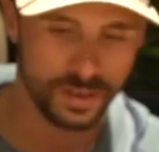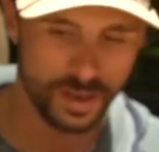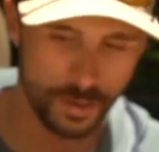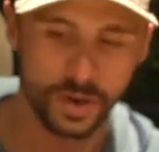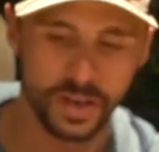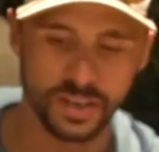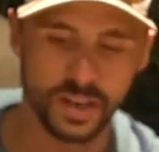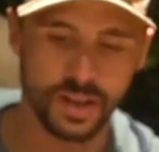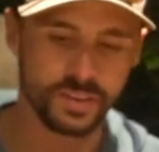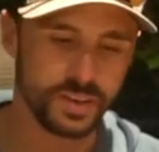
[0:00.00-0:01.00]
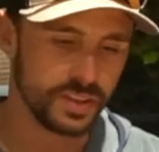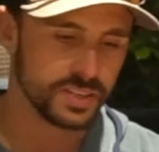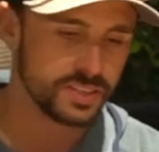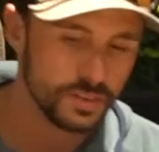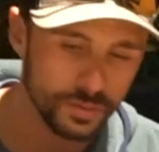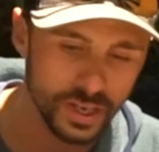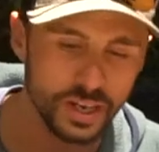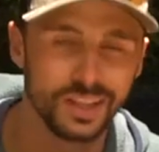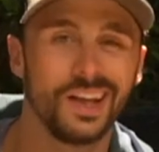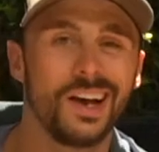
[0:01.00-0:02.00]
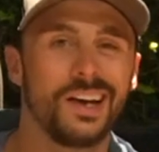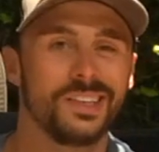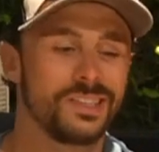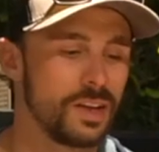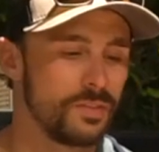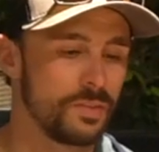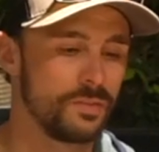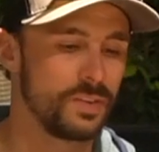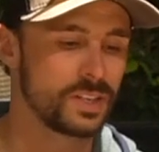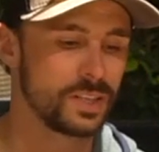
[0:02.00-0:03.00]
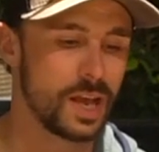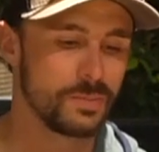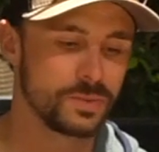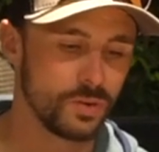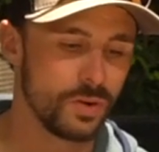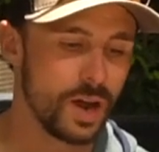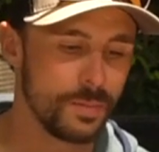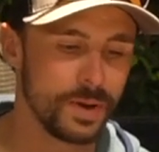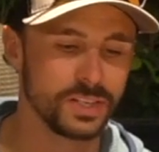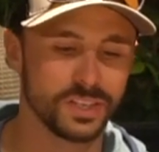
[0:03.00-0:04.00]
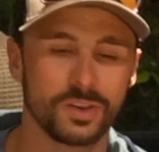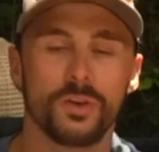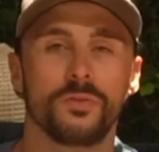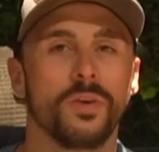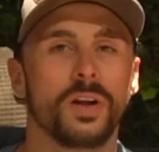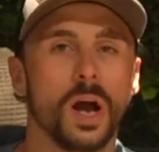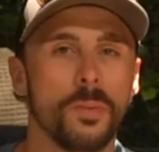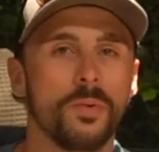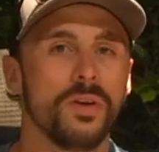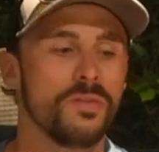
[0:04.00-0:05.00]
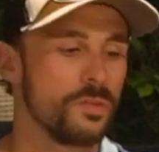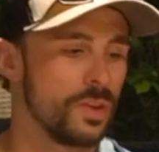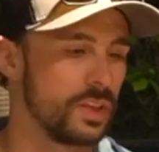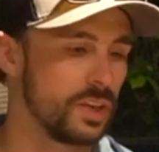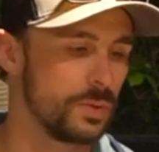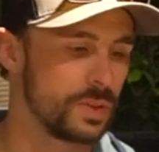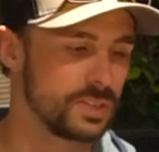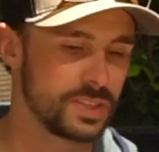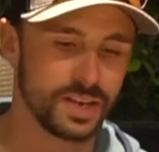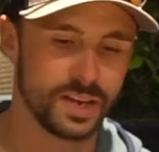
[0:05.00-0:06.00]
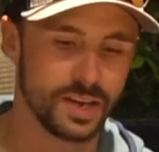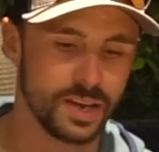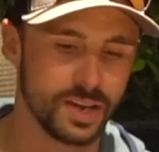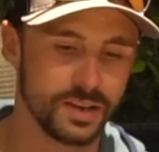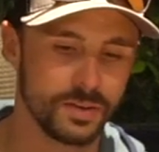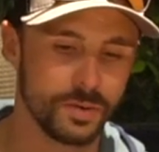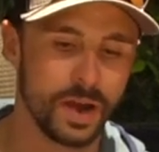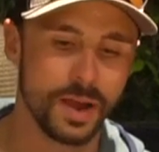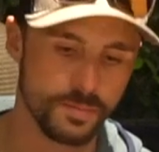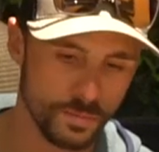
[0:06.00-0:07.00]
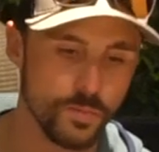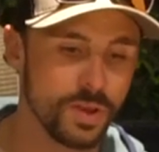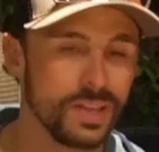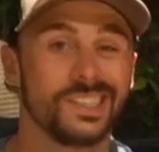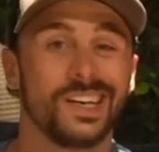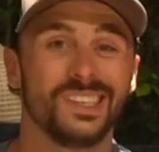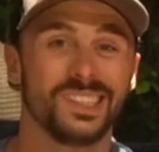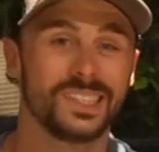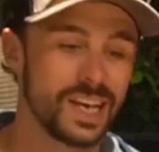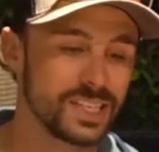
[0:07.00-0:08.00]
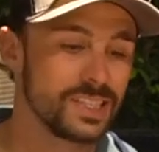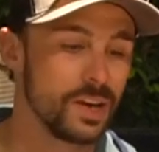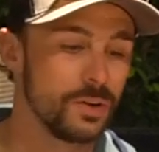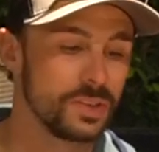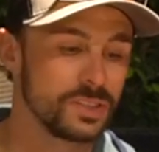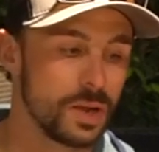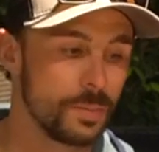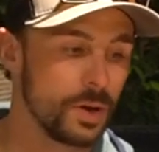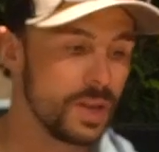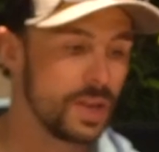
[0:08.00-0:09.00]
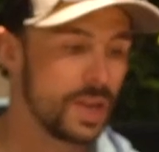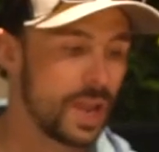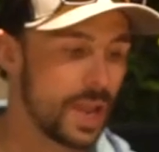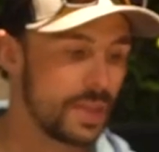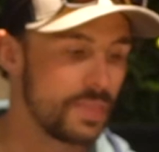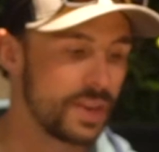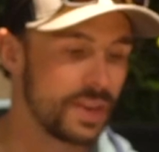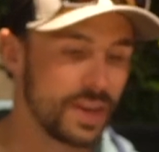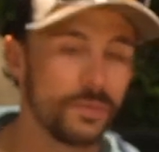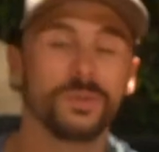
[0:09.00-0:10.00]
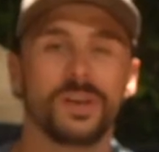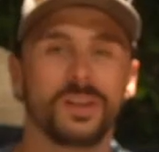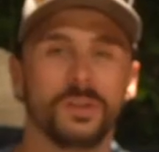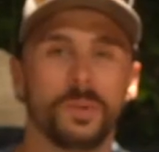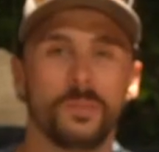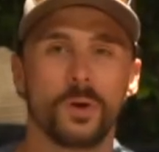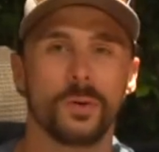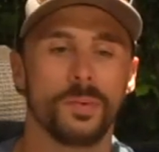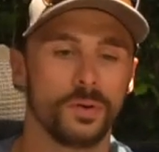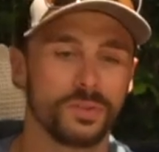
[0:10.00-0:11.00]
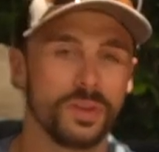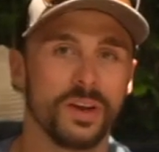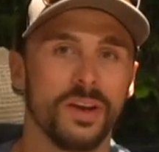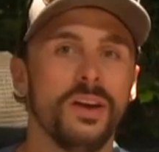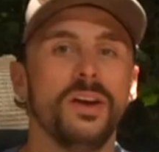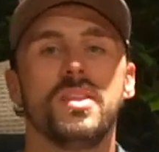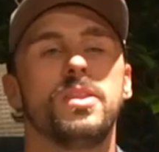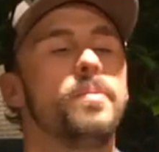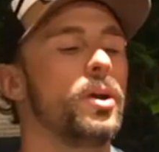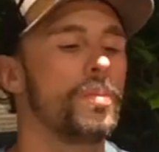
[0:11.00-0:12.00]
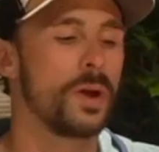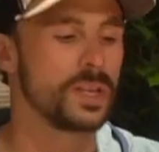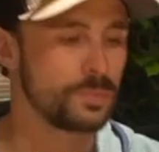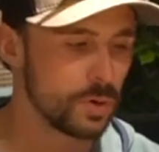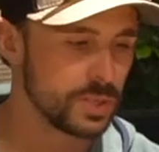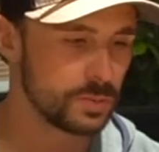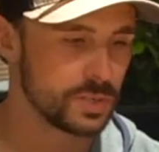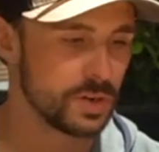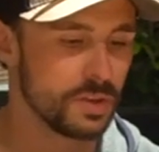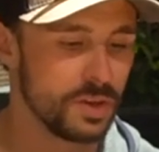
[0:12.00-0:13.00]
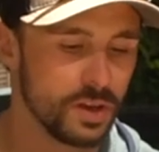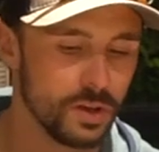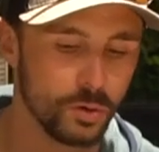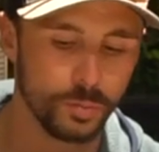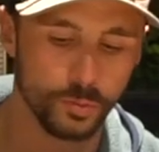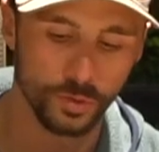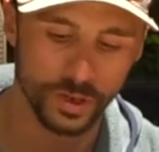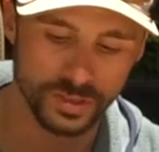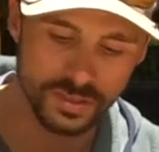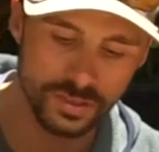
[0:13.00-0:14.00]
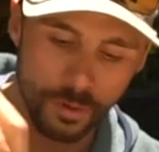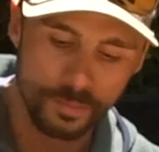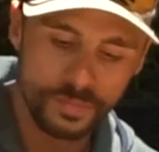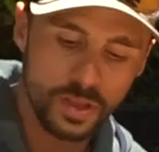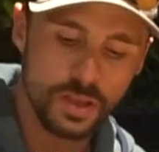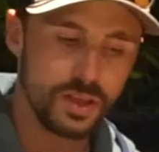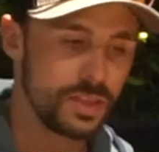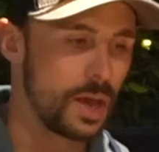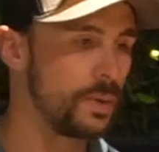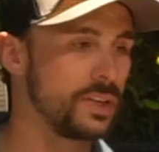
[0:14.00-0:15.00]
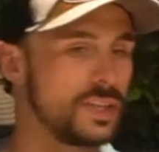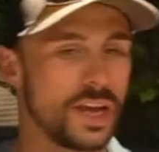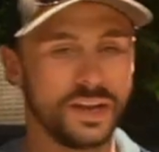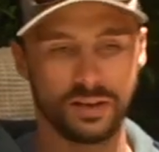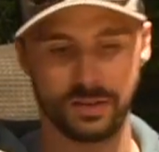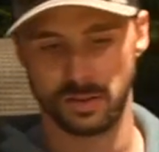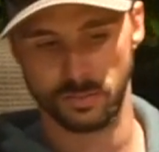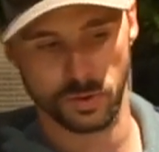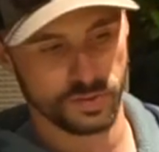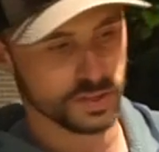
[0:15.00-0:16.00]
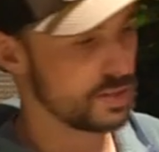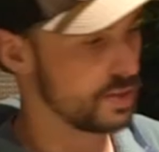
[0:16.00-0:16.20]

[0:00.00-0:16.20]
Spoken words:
I'm ready to dive into this. We got a lot of stuff from Fishlab, so I might just go through a couple of the really good ones that I'm really excited to test out this summer. And then we'll talk a little bit more about the bigger price points, which are the Okuma reels. So, that being said, put this